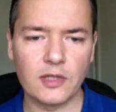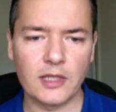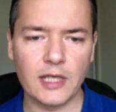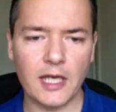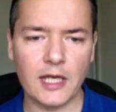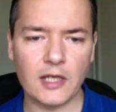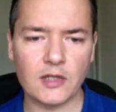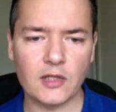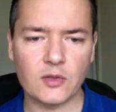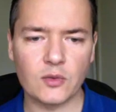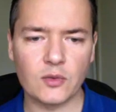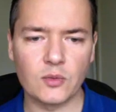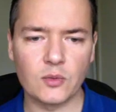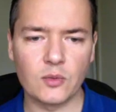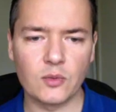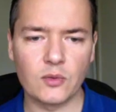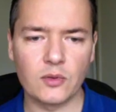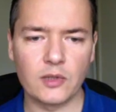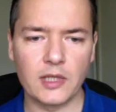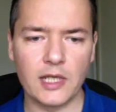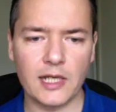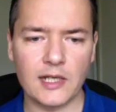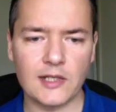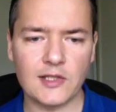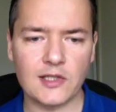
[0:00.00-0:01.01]
the actual
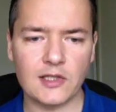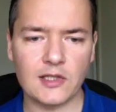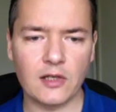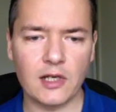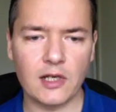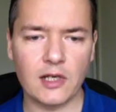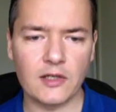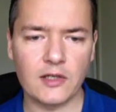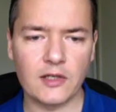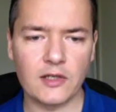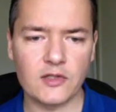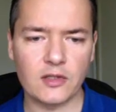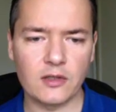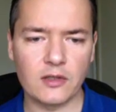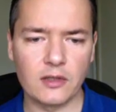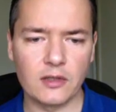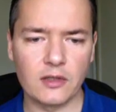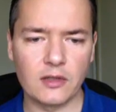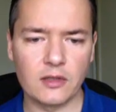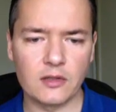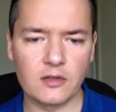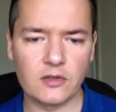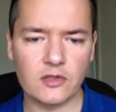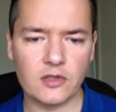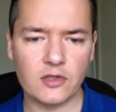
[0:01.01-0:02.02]
next slides,
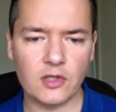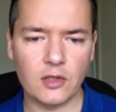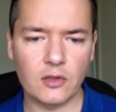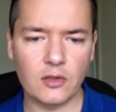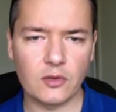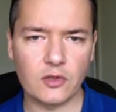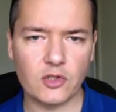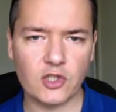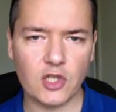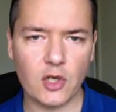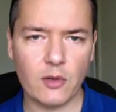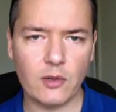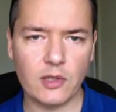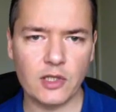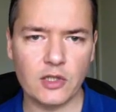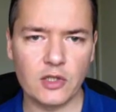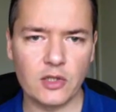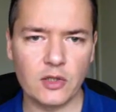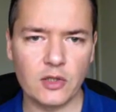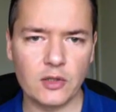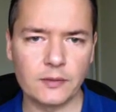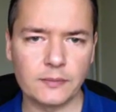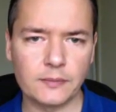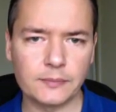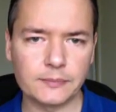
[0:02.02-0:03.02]
so showing
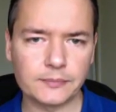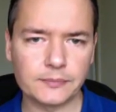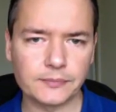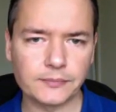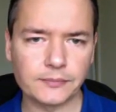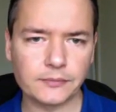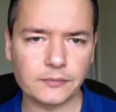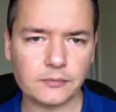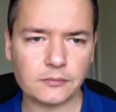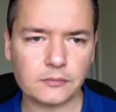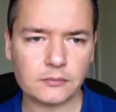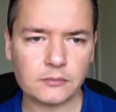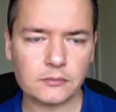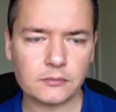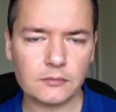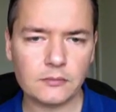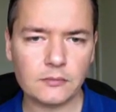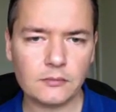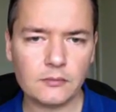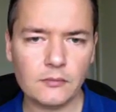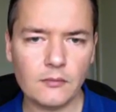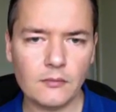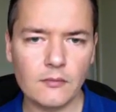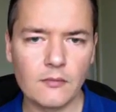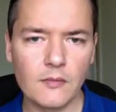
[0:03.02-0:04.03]
you
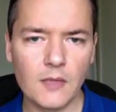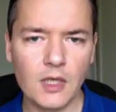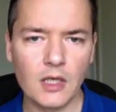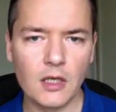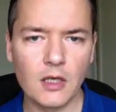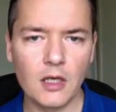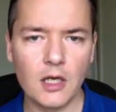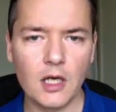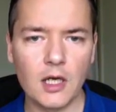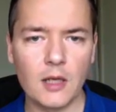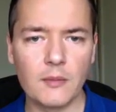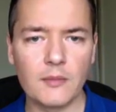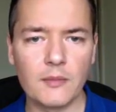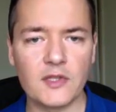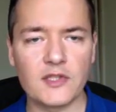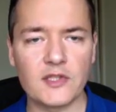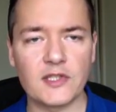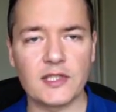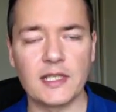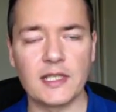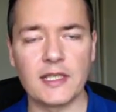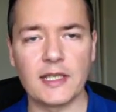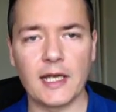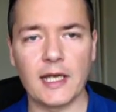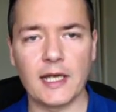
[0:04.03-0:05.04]
the
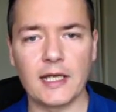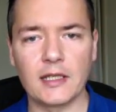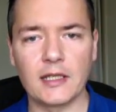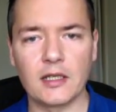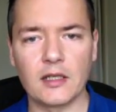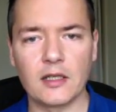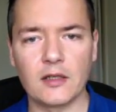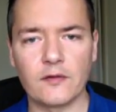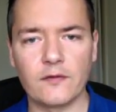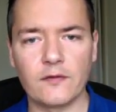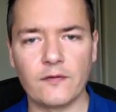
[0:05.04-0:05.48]
Seagate